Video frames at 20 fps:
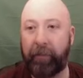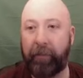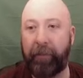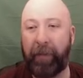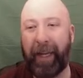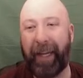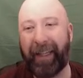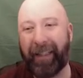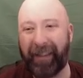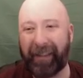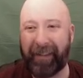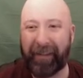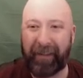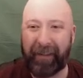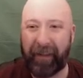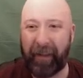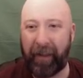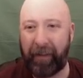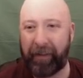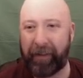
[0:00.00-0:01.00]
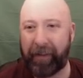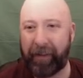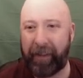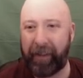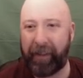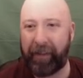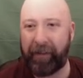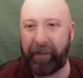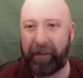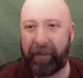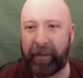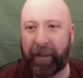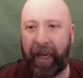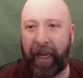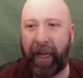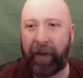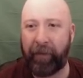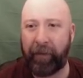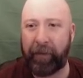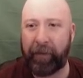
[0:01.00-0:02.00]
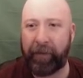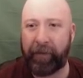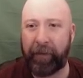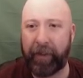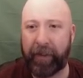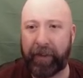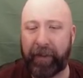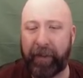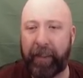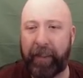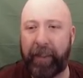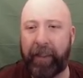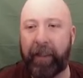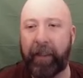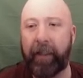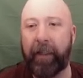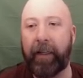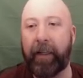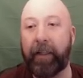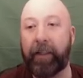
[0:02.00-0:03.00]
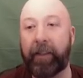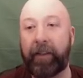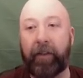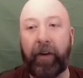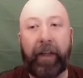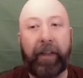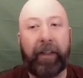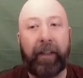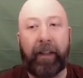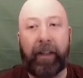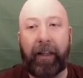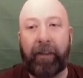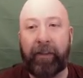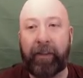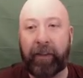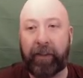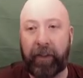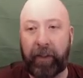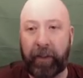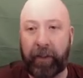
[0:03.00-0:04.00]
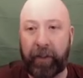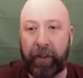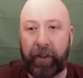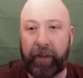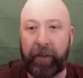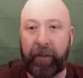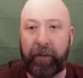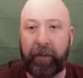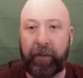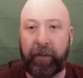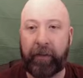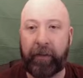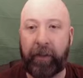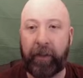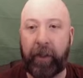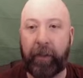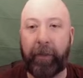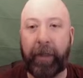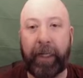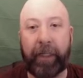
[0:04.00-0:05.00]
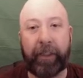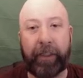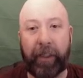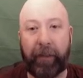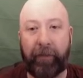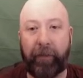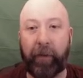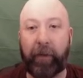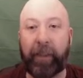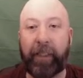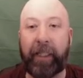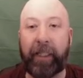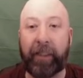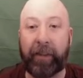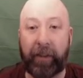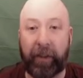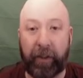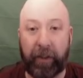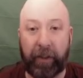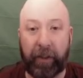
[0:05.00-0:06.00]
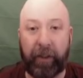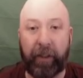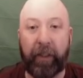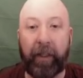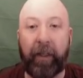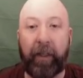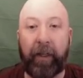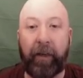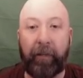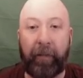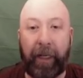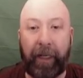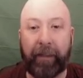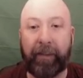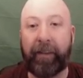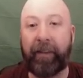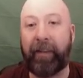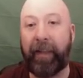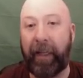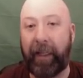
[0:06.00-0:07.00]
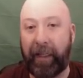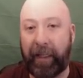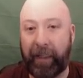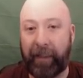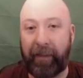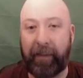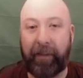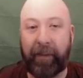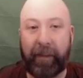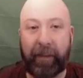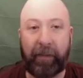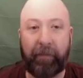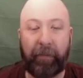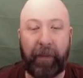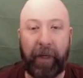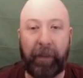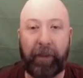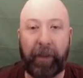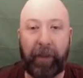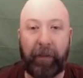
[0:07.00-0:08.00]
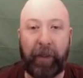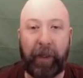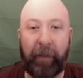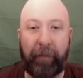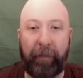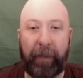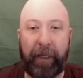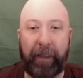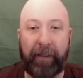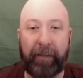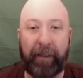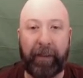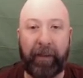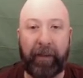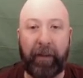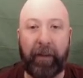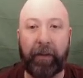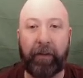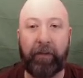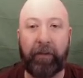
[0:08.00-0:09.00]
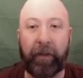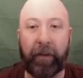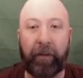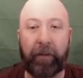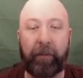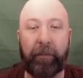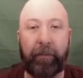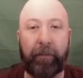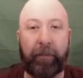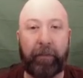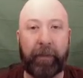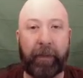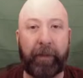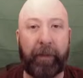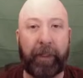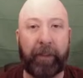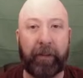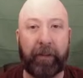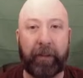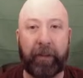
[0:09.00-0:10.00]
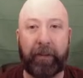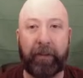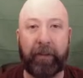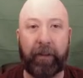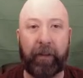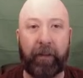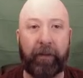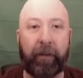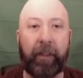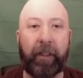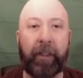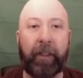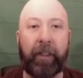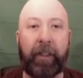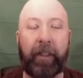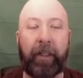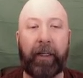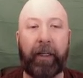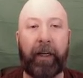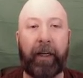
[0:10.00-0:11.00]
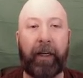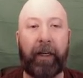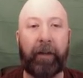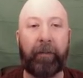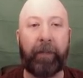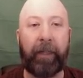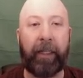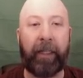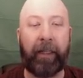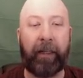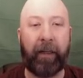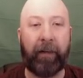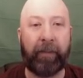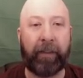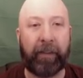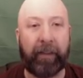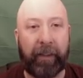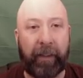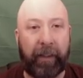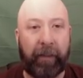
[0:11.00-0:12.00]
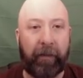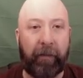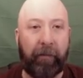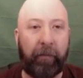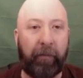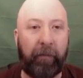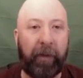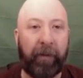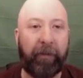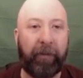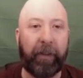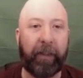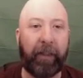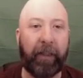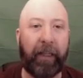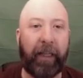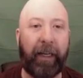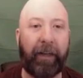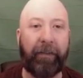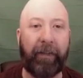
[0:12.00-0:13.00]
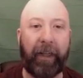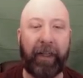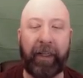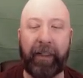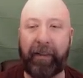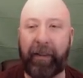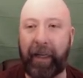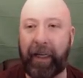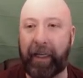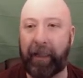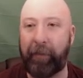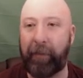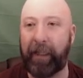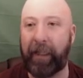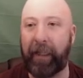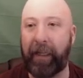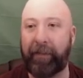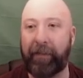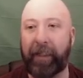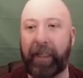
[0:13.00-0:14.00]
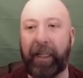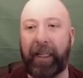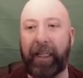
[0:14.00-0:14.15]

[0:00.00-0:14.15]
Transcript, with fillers: Pace obviously is average for this league. Strength at 11 is good. Determination at 14 is good. Penalty taking, he's probably going to be our penalty and long throw specialist. So, but he obviously midfield left and attacking mid left.